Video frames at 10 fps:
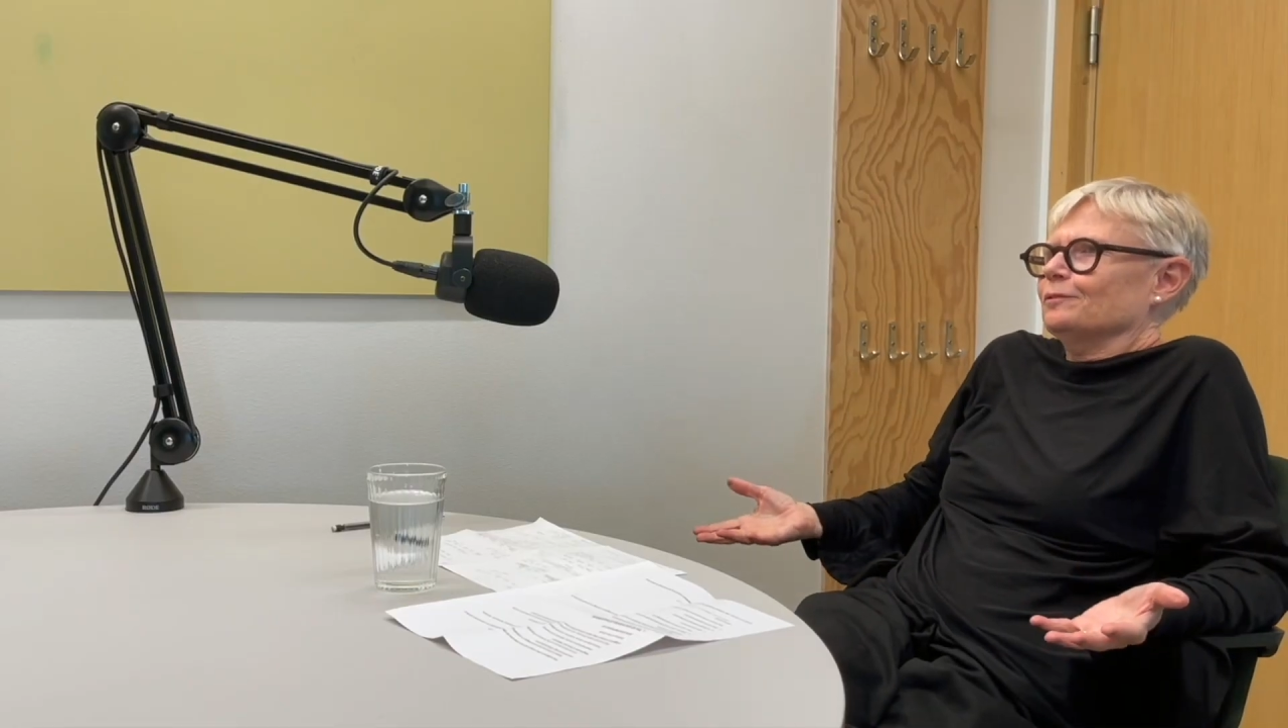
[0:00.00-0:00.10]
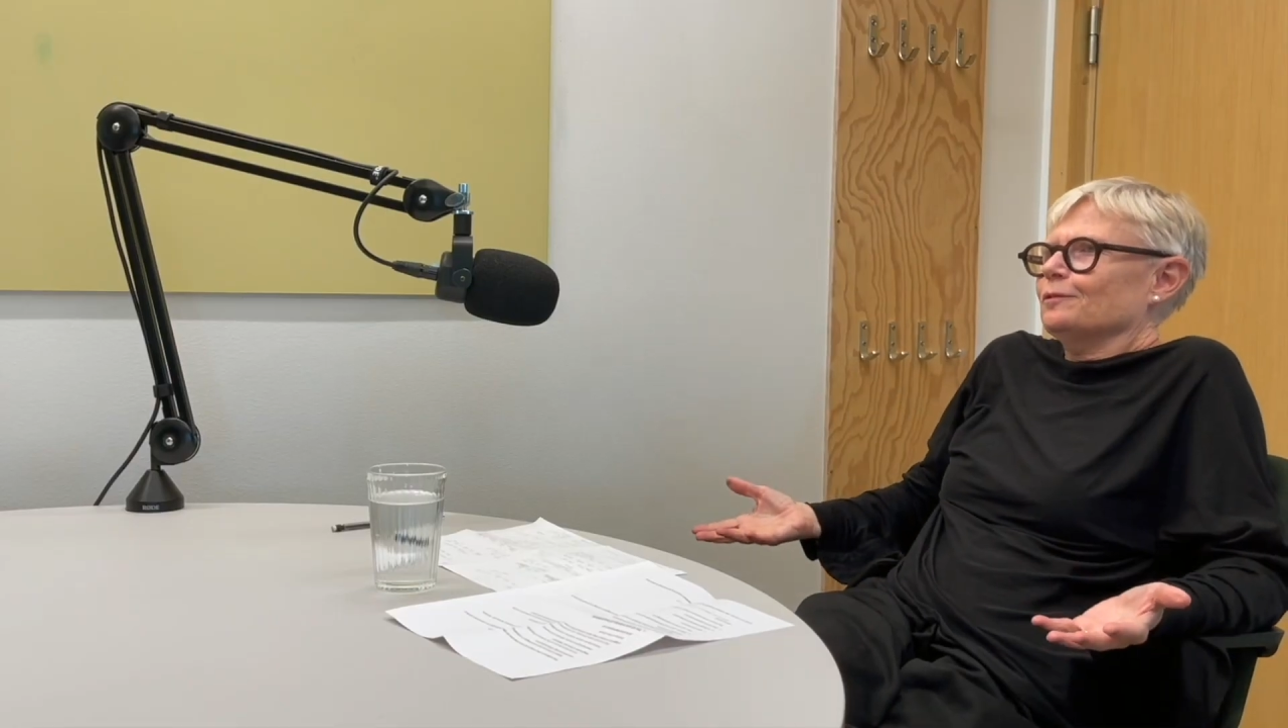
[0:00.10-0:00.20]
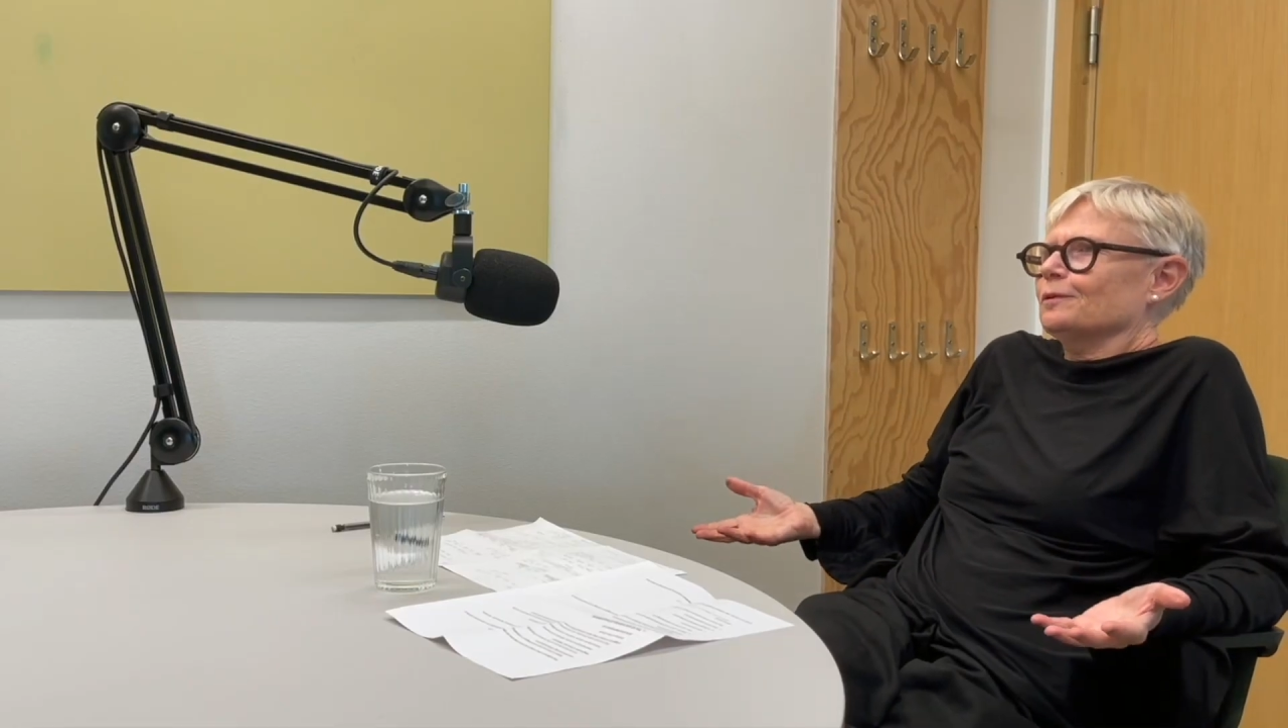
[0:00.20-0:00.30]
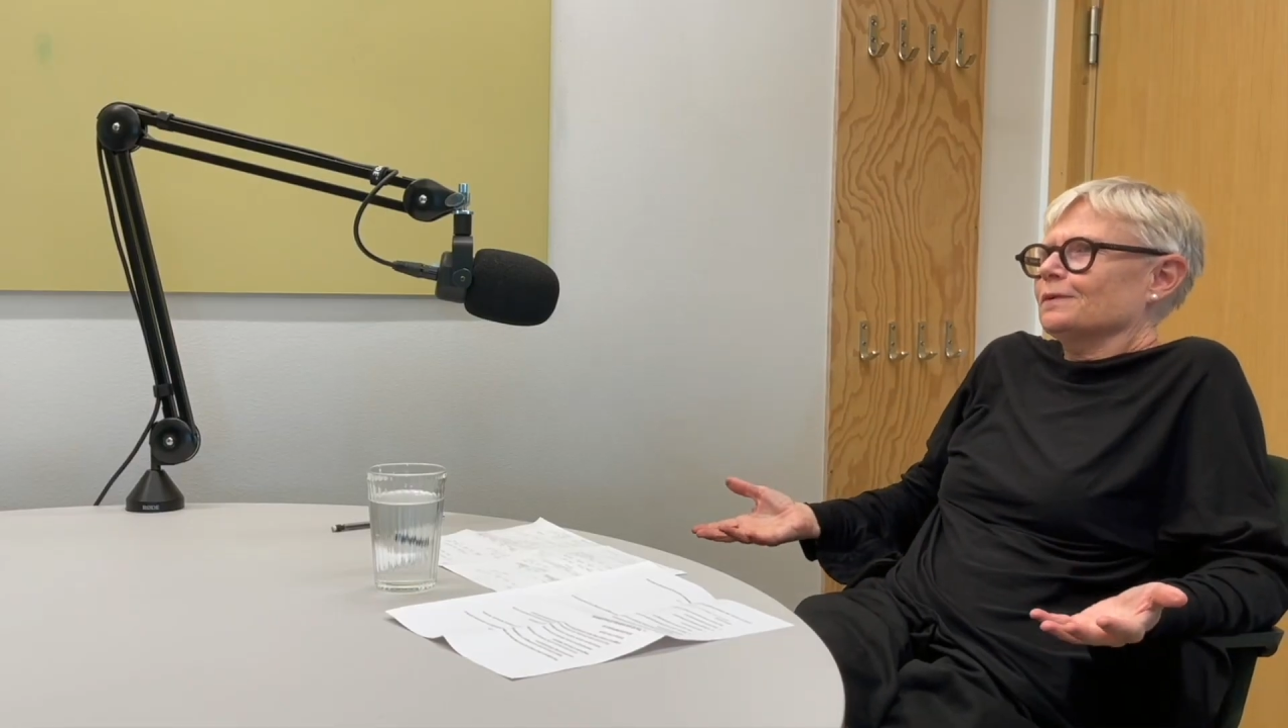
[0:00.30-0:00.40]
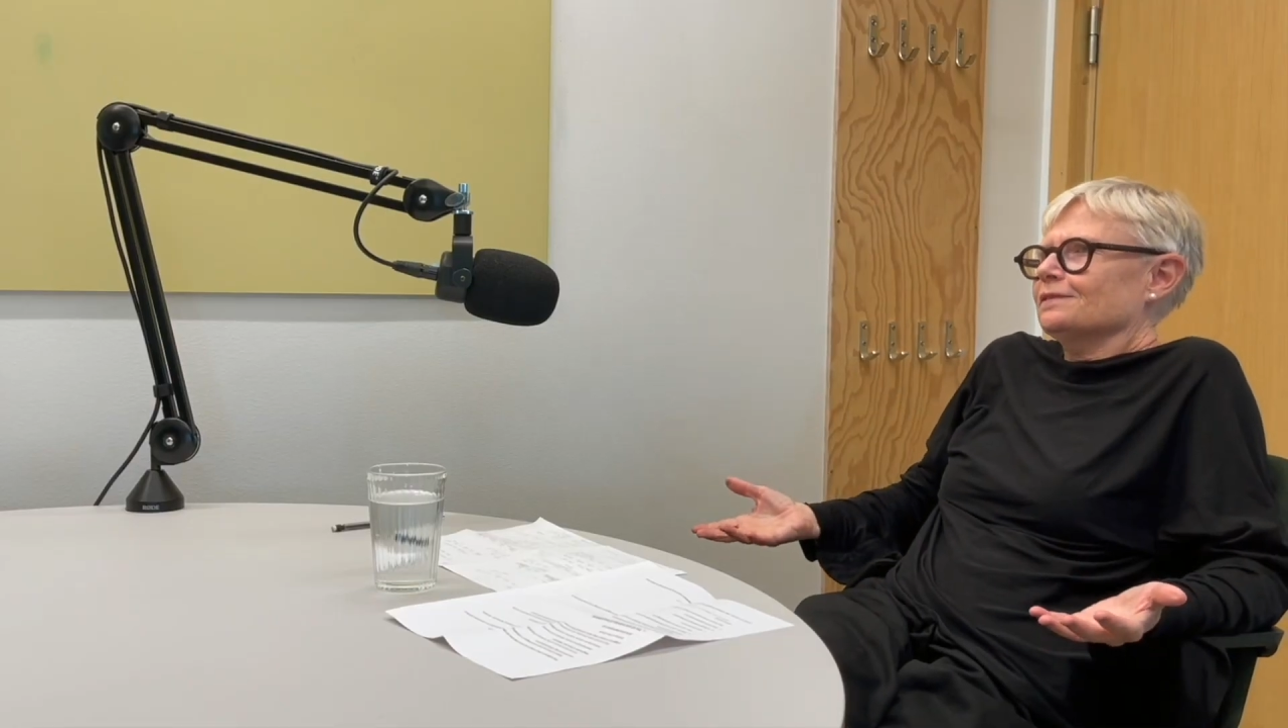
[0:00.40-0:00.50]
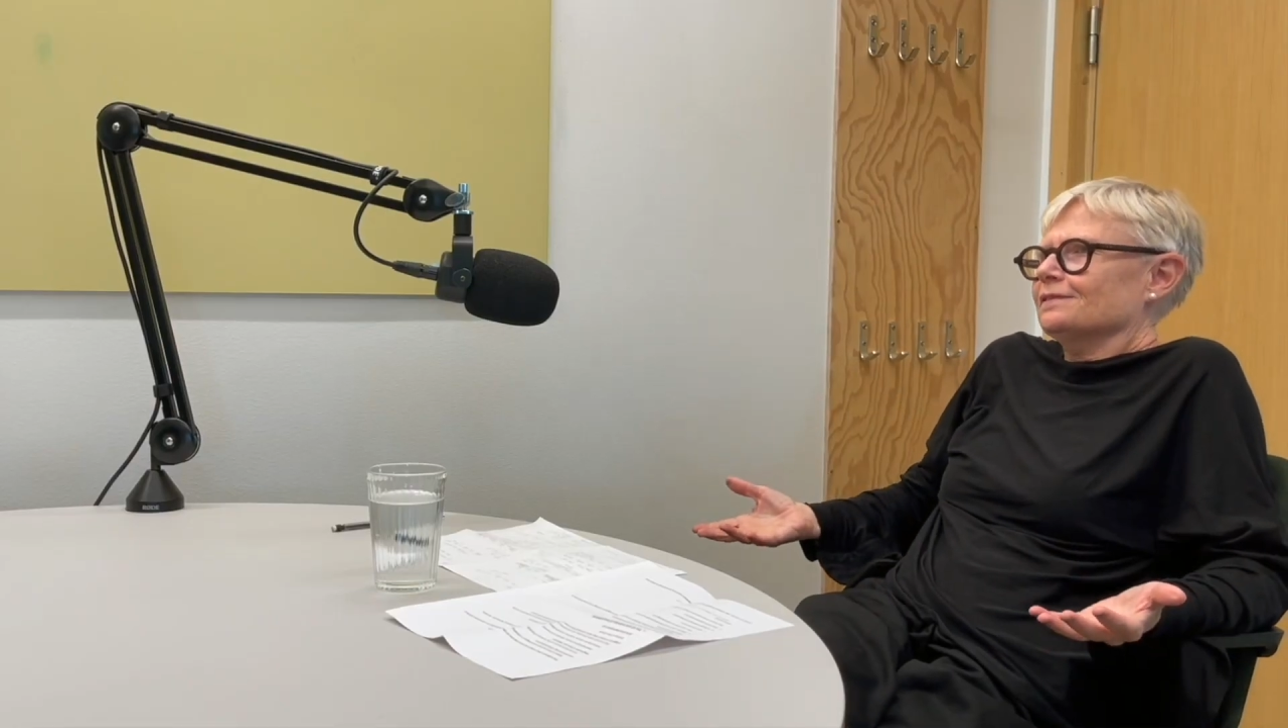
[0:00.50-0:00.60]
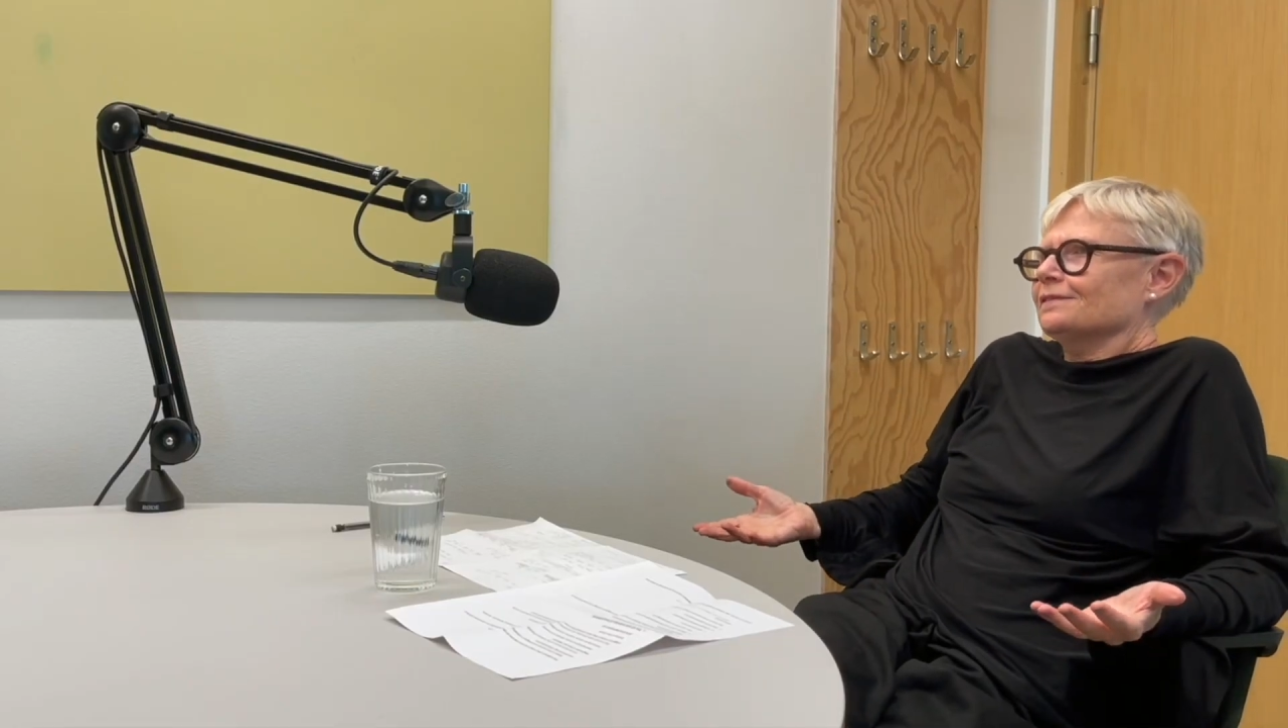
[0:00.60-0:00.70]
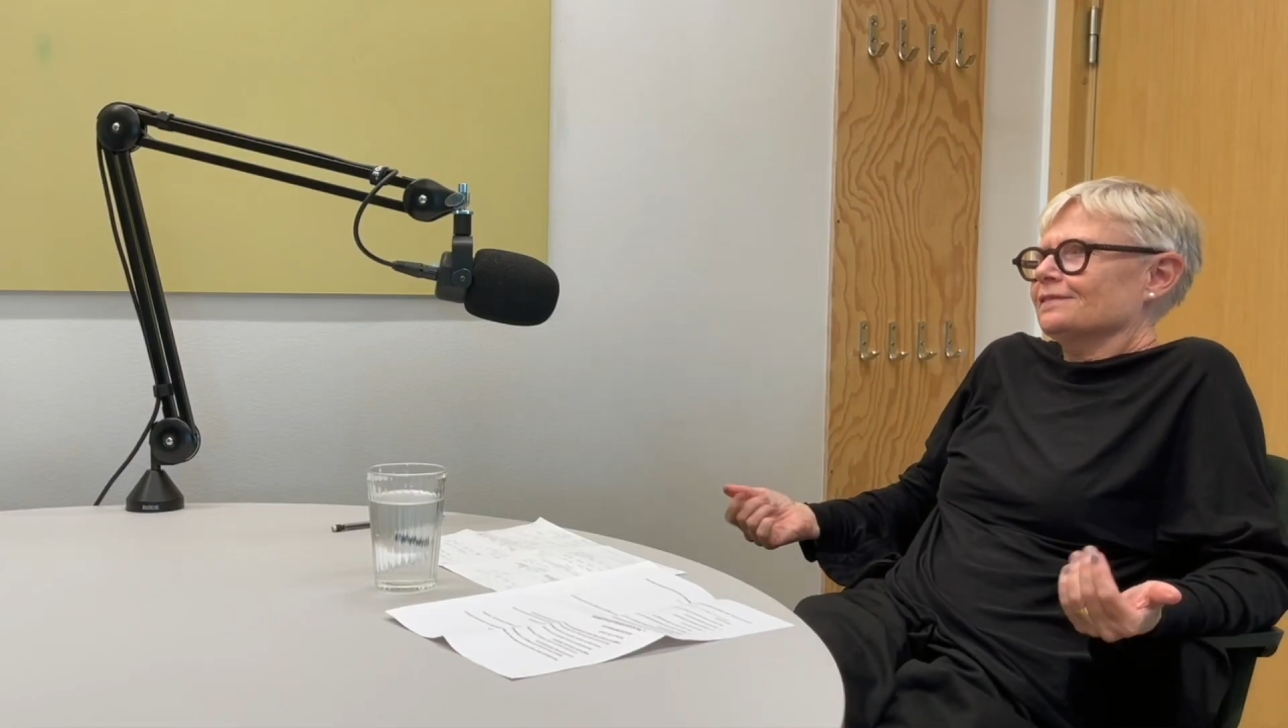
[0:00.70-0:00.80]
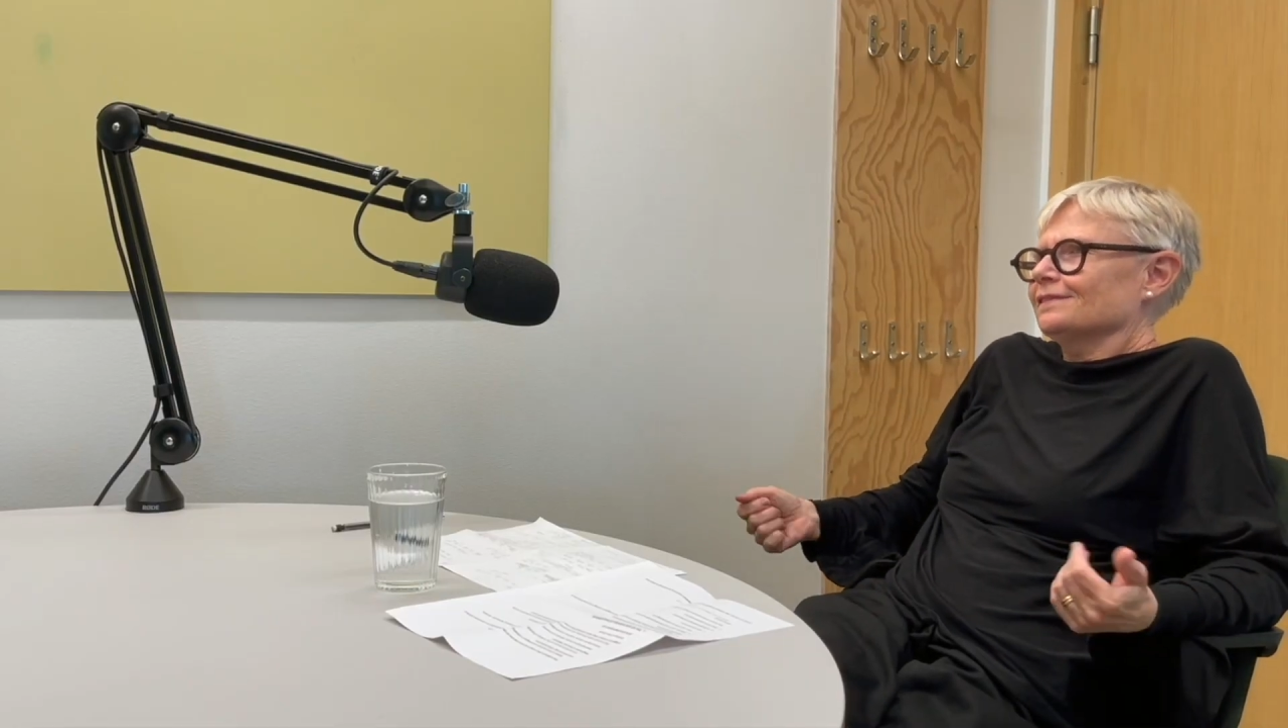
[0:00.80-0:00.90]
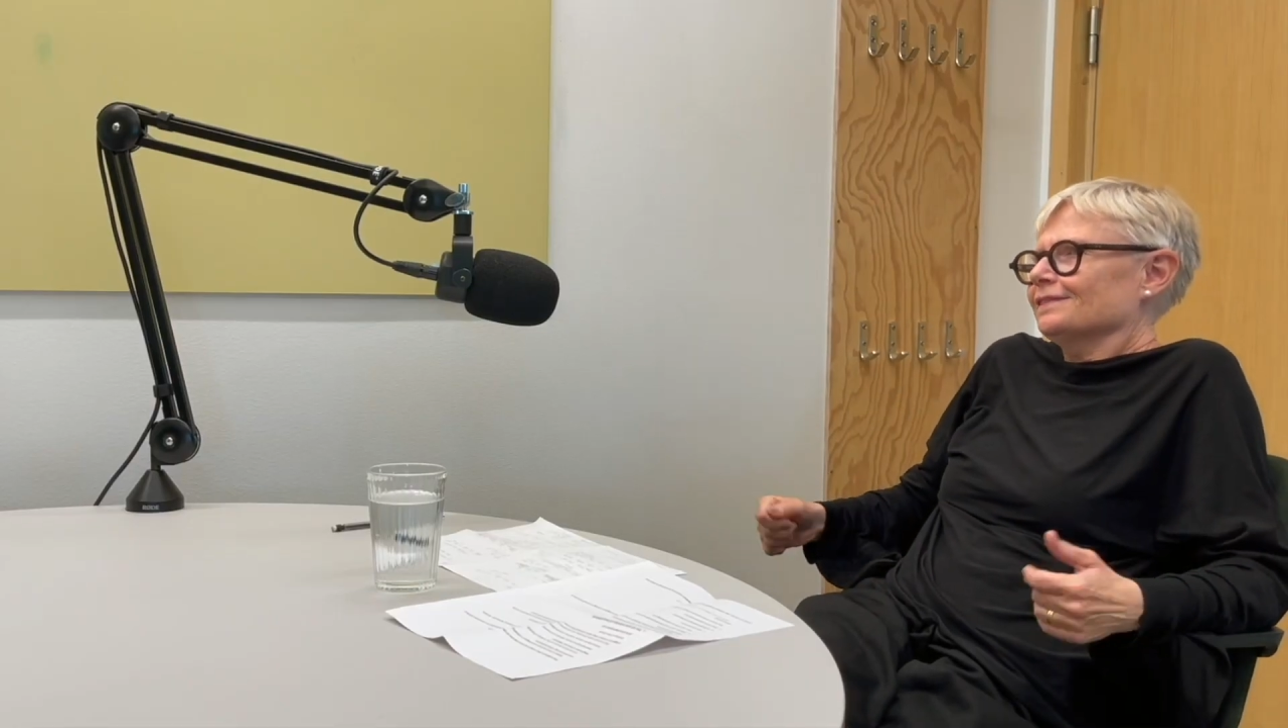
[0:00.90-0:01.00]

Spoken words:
performance.